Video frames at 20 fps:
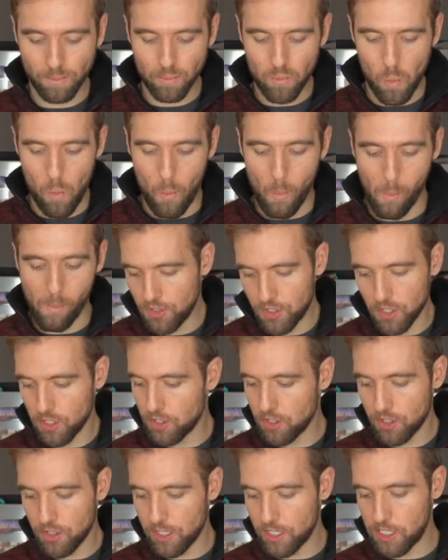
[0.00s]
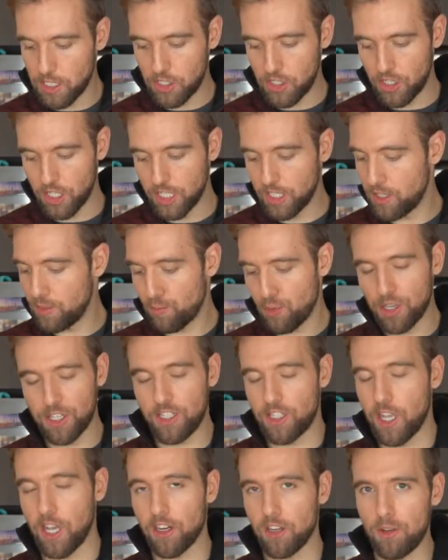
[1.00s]
It's a delicious cheese, pretty
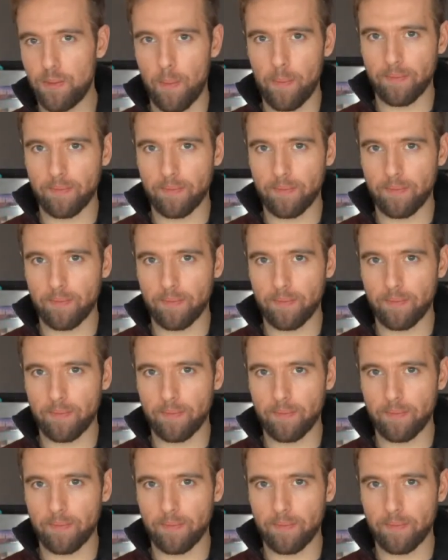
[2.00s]
subtle.